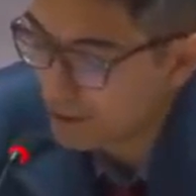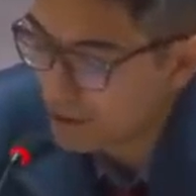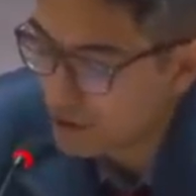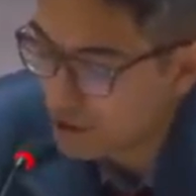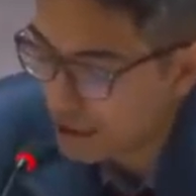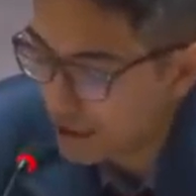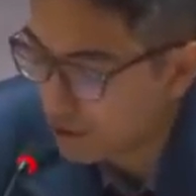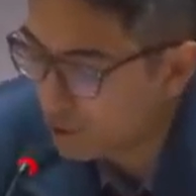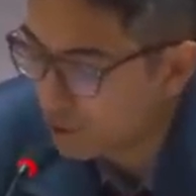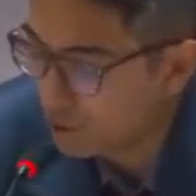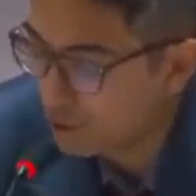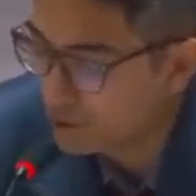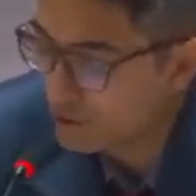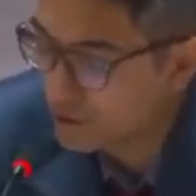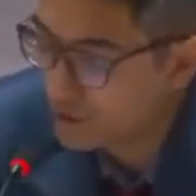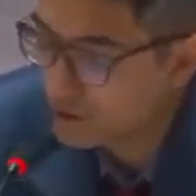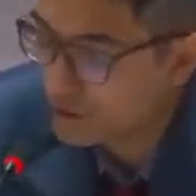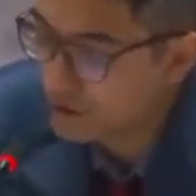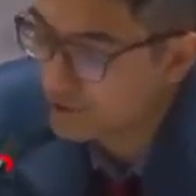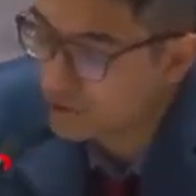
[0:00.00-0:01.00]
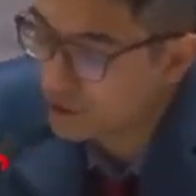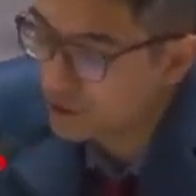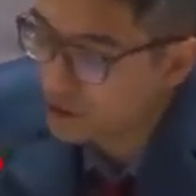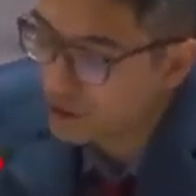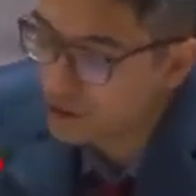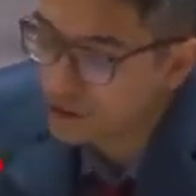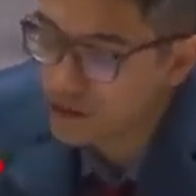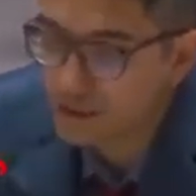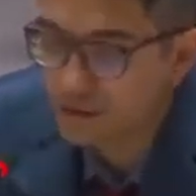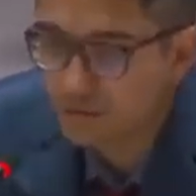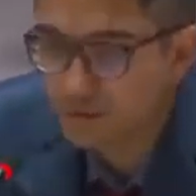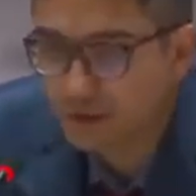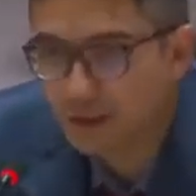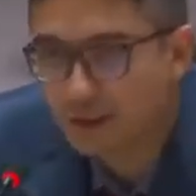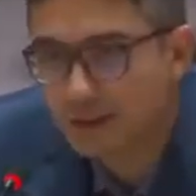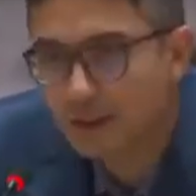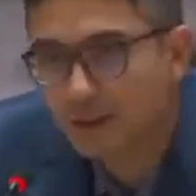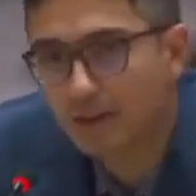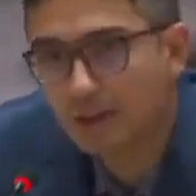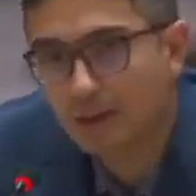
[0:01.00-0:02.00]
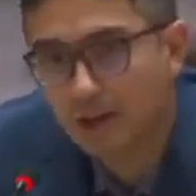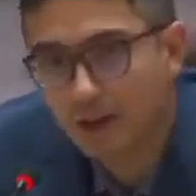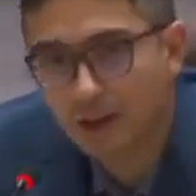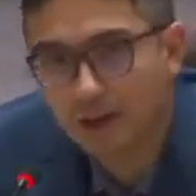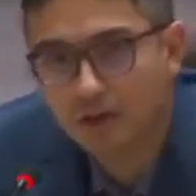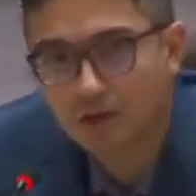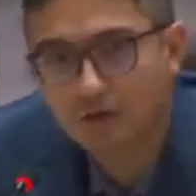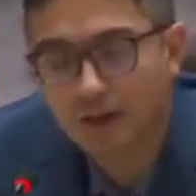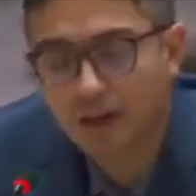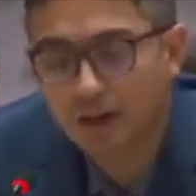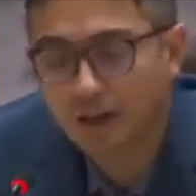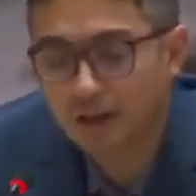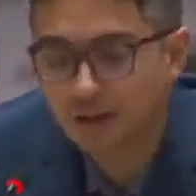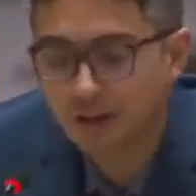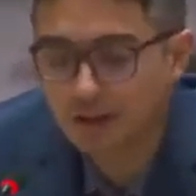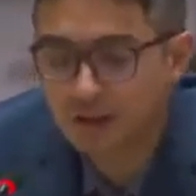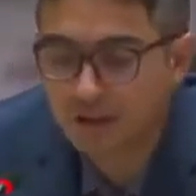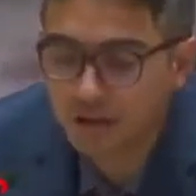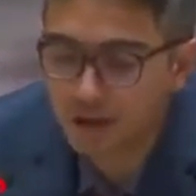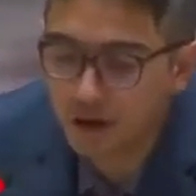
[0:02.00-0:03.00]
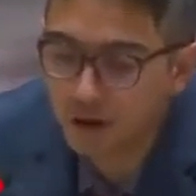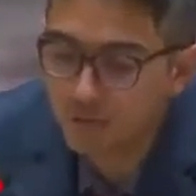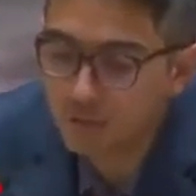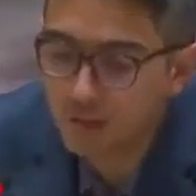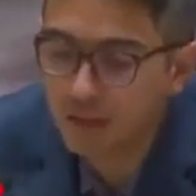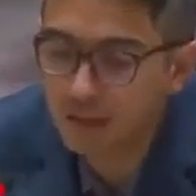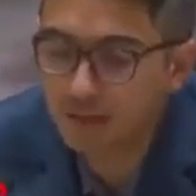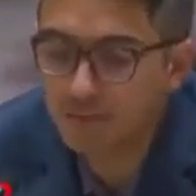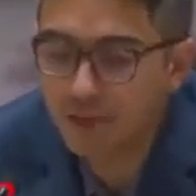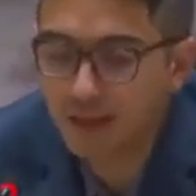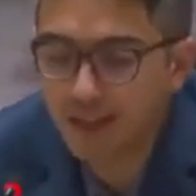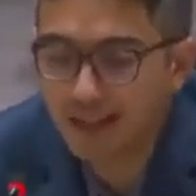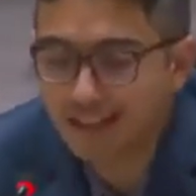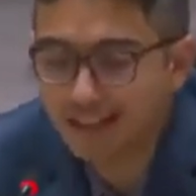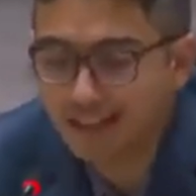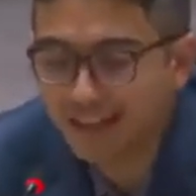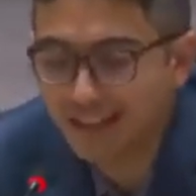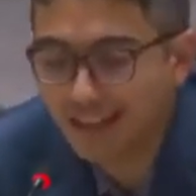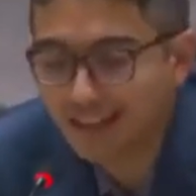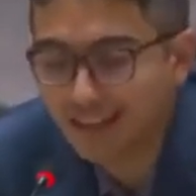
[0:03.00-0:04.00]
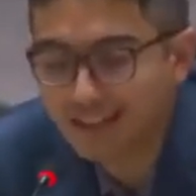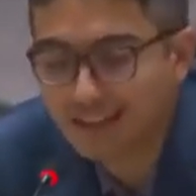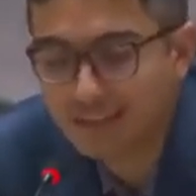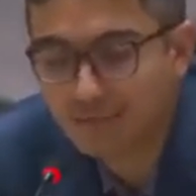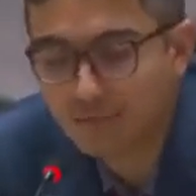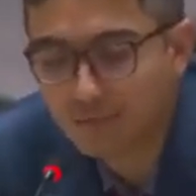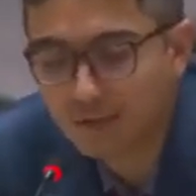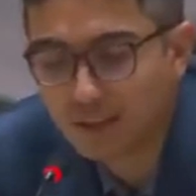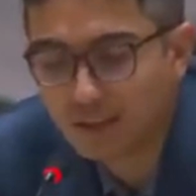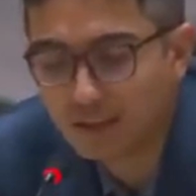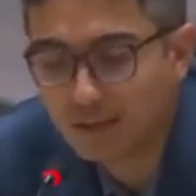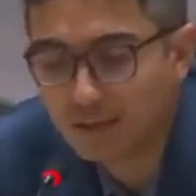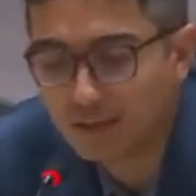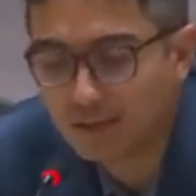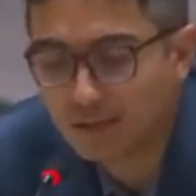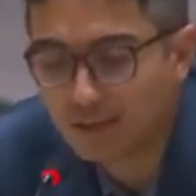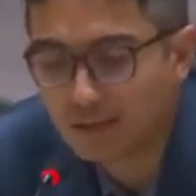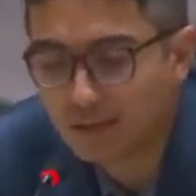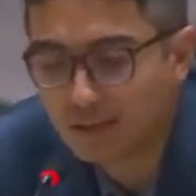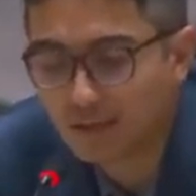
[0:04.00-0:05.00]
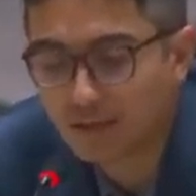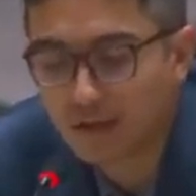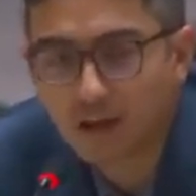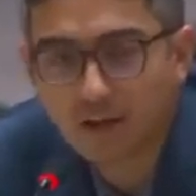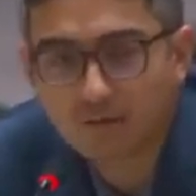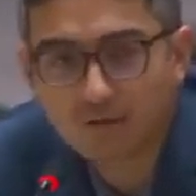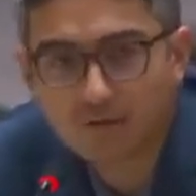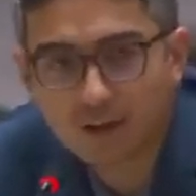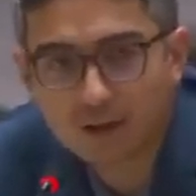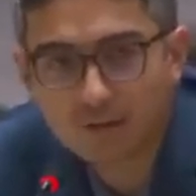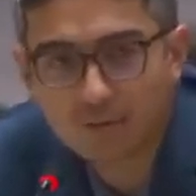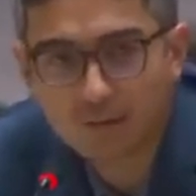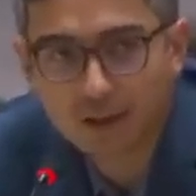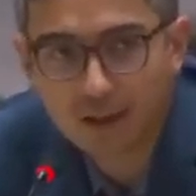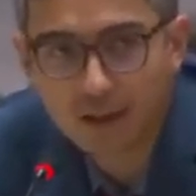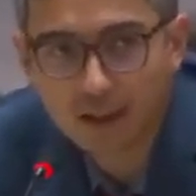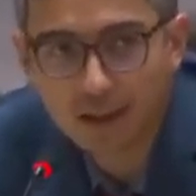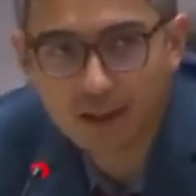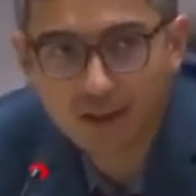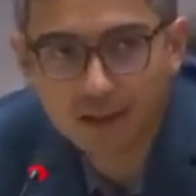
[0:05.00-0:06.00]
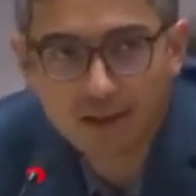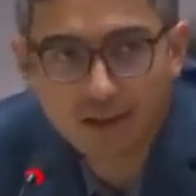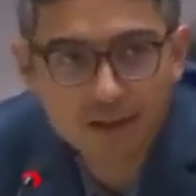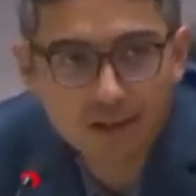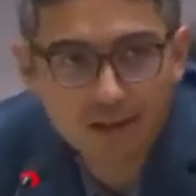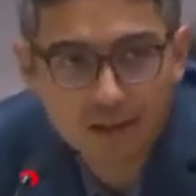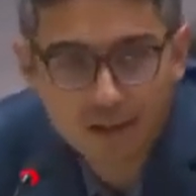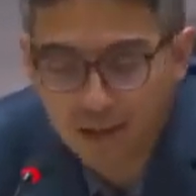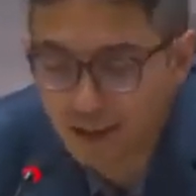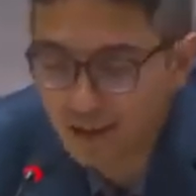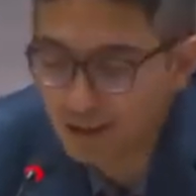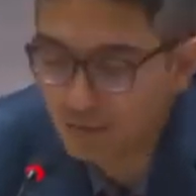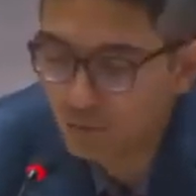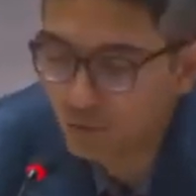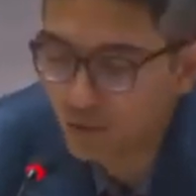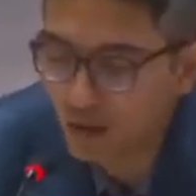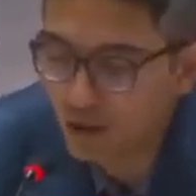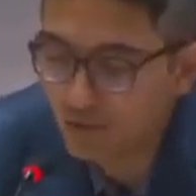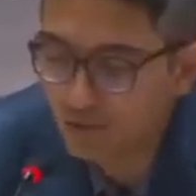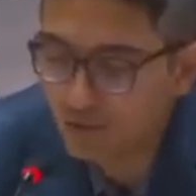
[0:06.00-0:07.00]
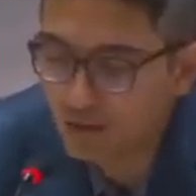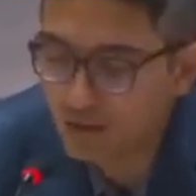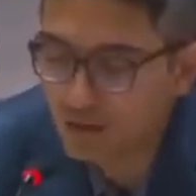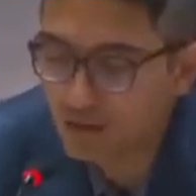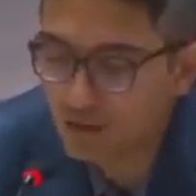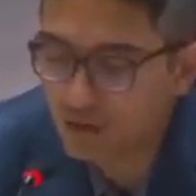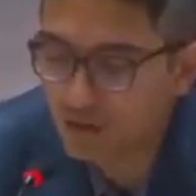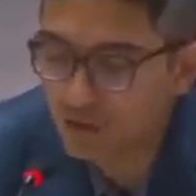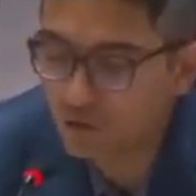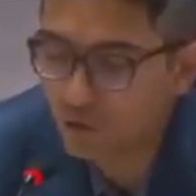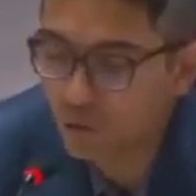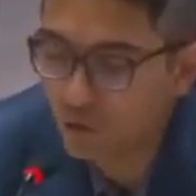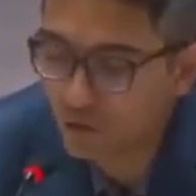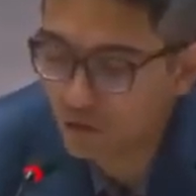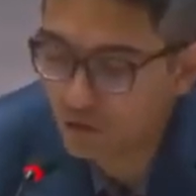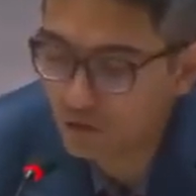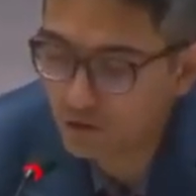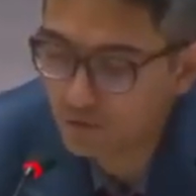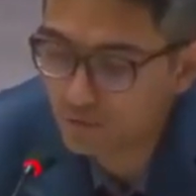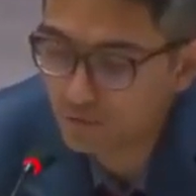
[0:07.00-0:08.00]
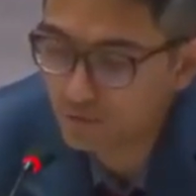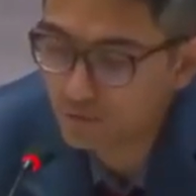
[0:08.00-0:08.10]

Shareholders of the largest military contractors are being paid handsomely since the conflict began as profits soar.